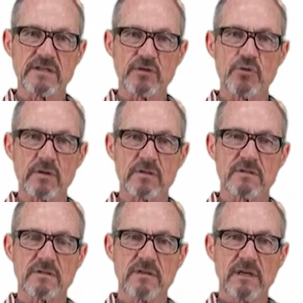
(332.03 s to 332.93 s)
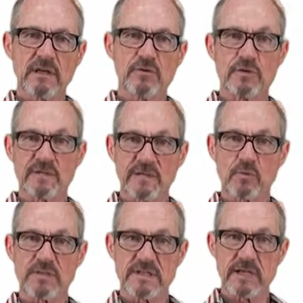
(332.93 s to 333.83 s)
students to
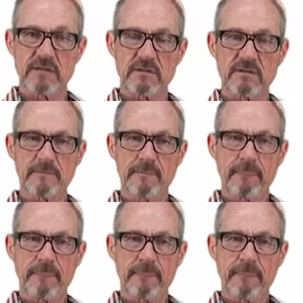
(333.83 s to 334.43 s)
distinguish sounds?